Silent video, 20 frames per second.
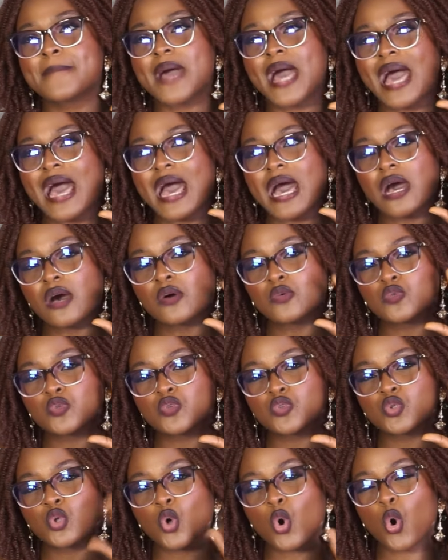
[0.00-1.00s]

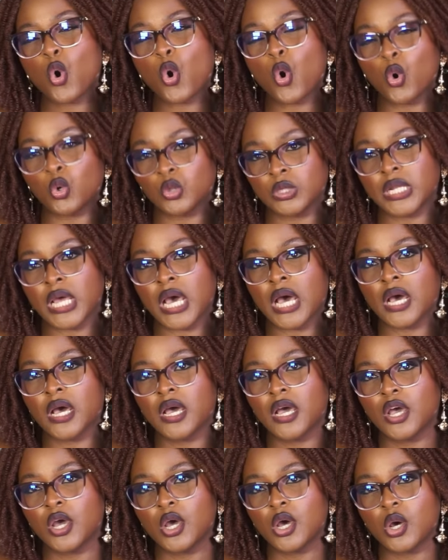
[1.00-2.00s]
house owner
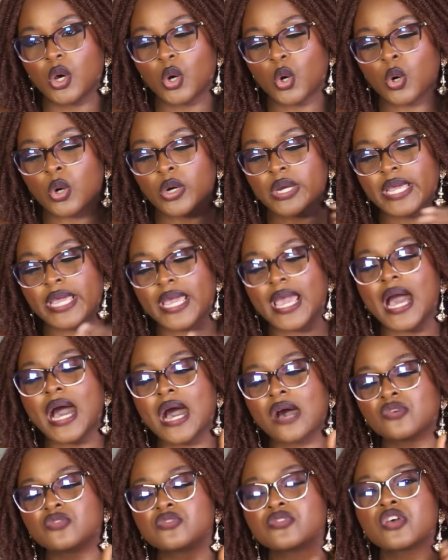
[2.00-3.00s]
or a
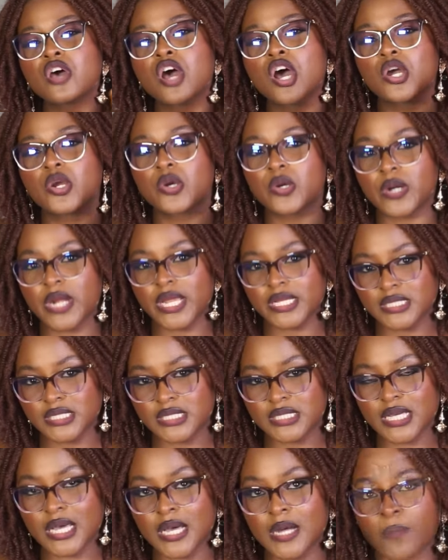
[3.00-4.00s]
house renter?